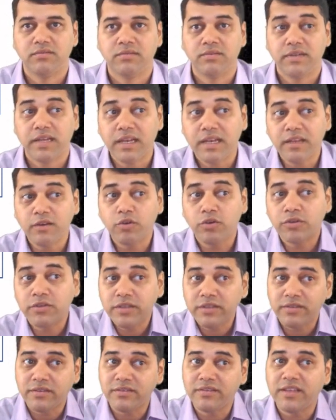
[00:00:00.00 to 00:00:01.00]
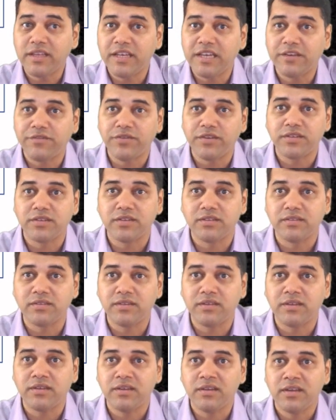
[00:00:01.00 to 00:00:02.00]
telling, look, this is the
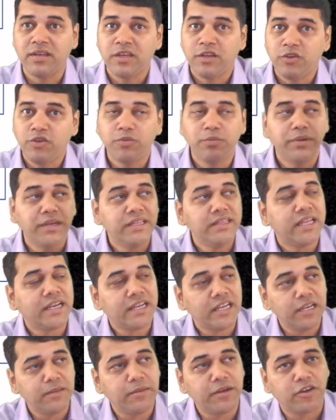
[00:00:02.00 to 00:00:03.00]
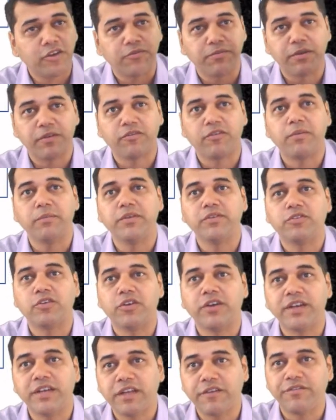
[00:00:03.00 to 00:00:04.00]
inefficiency, you bring that element of performance
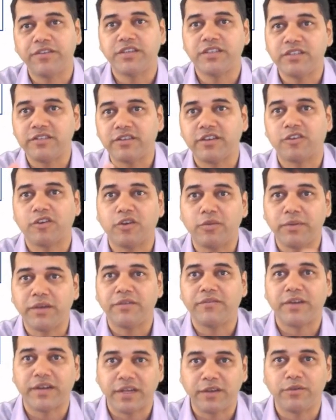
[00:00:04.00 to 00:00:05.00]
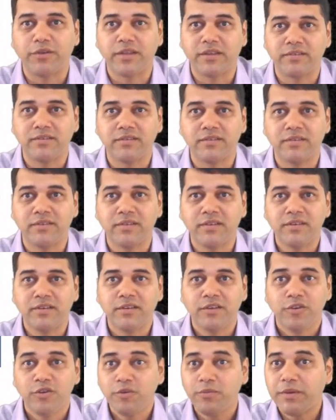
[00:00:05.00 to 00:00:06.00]
audit, efficiency, economy, effectiveness,
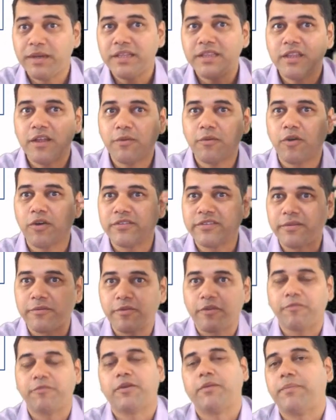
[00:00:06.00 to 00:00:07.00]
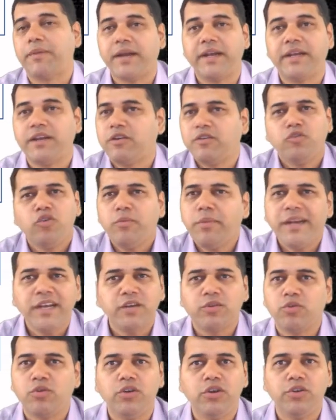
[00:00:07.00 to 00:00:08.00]
you bring the concept of propriety. Nobody
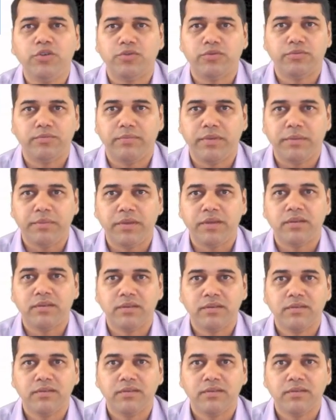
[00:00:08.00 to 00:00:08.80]
told you, maybe.